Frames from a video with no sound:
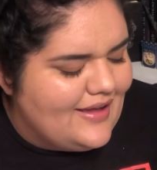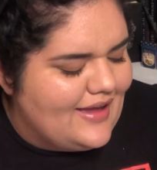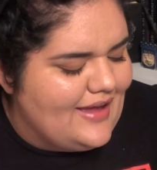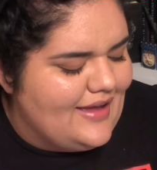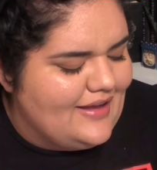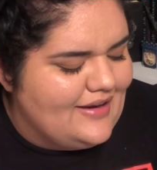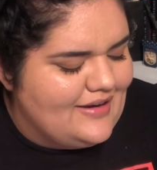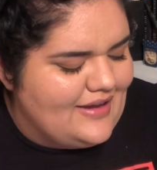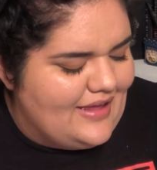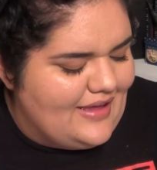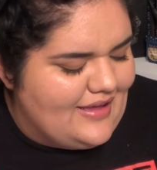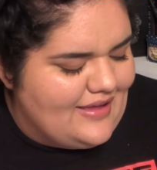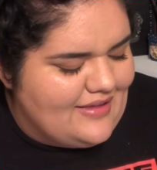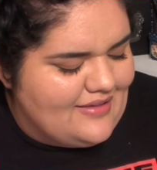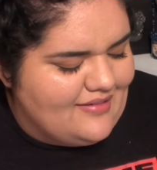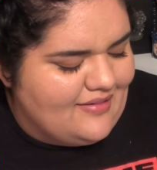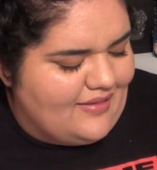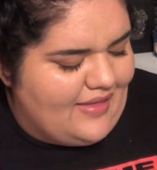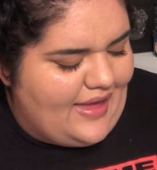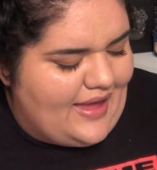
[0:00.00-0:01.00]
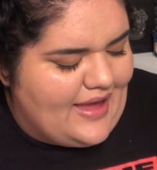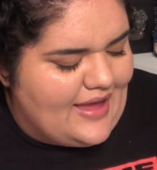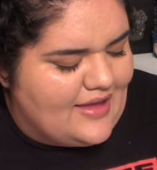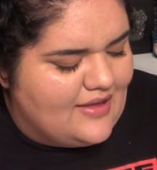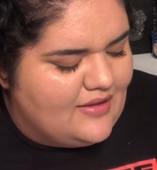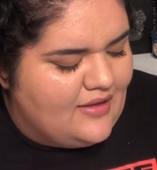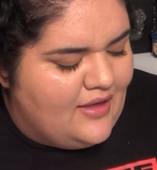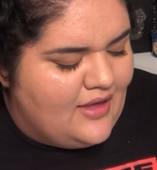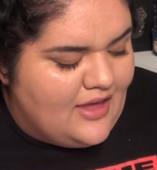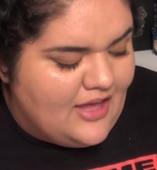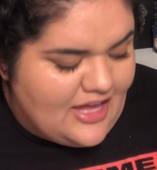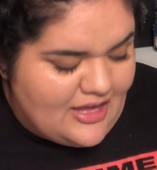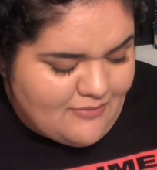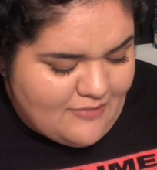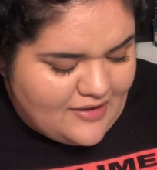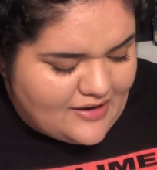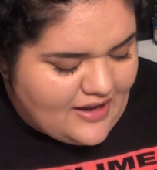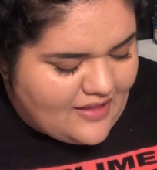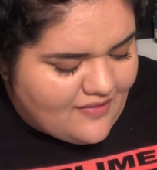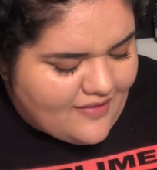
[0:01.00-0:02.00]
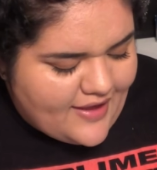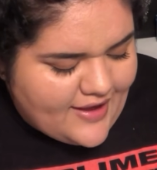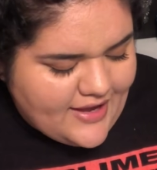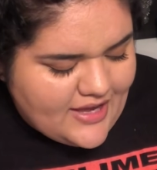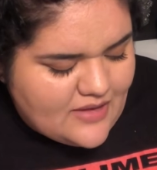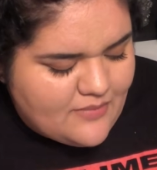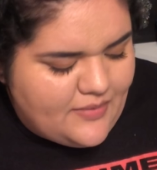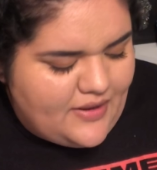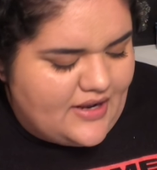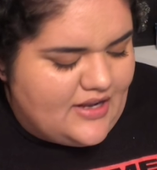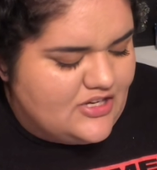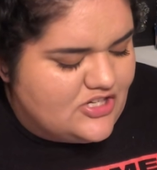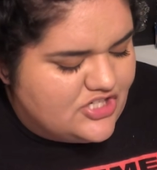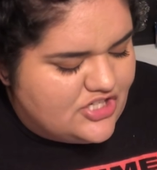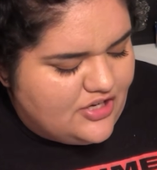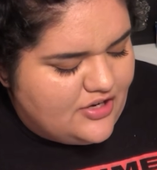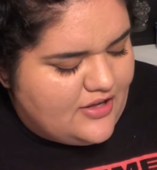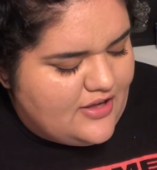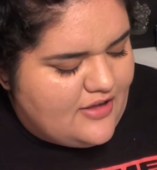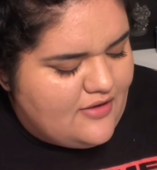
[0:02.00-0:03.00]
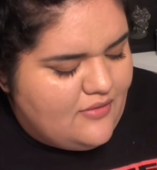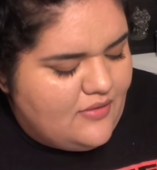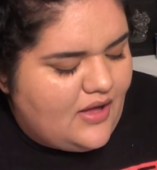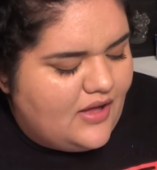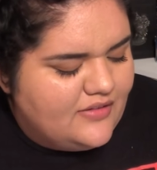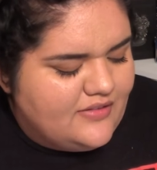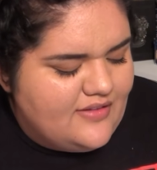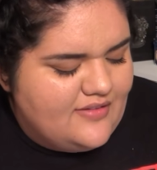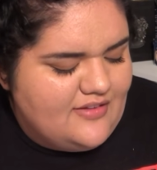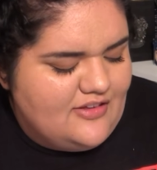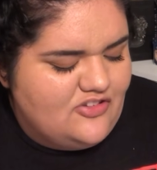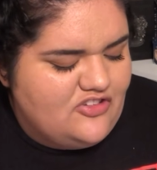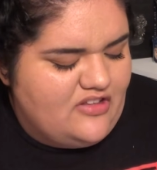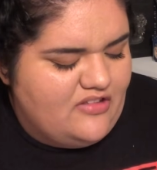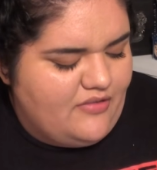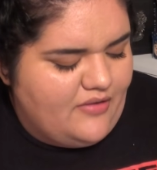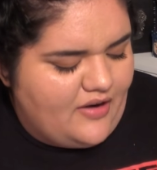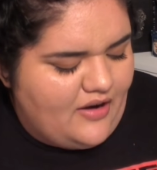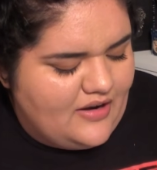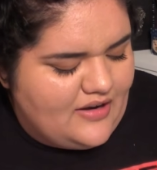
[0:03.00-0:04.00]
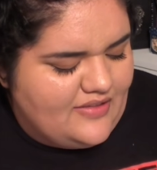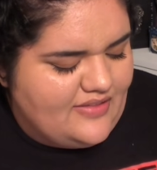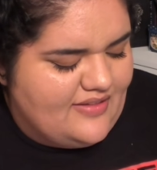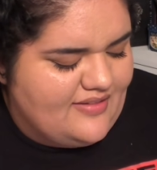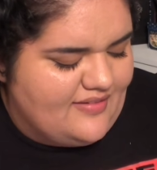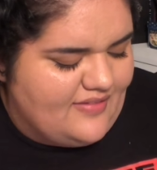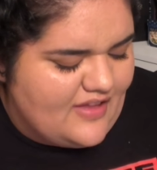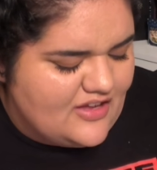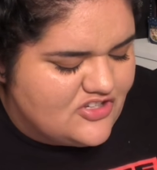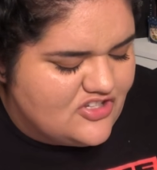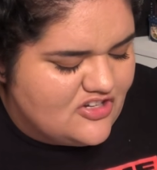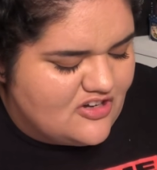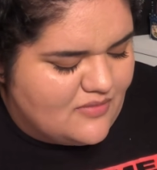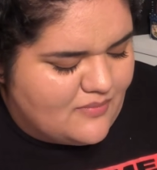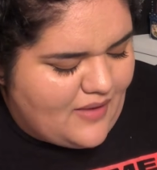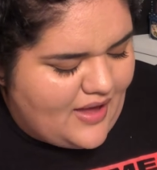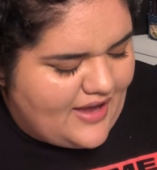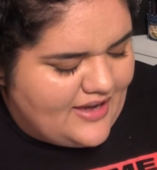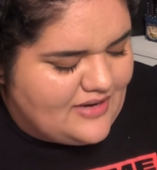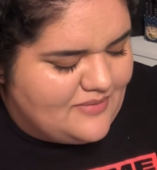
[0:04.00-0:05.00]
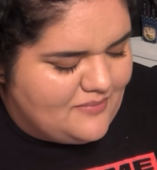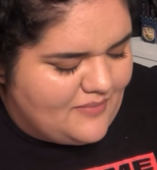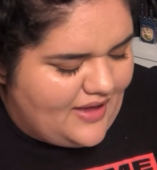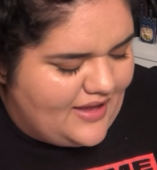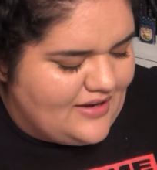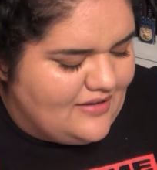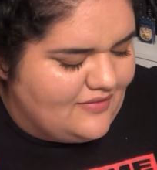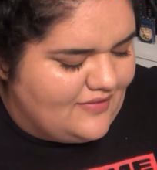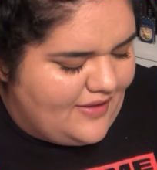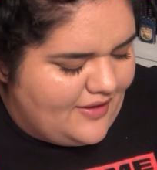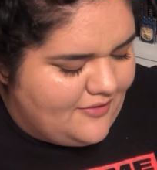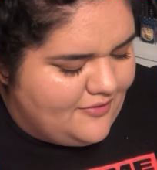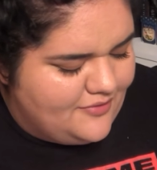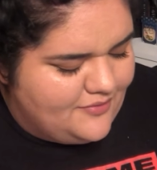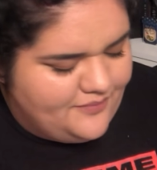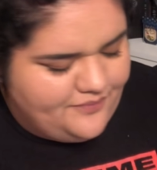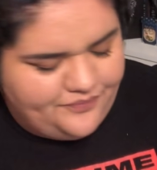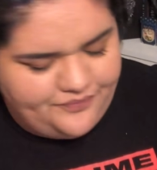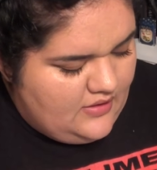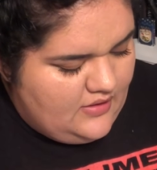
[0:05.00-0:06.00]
And he's like, He may not like it, but I assure you, all decisions regarding the selection are mine and mine alone.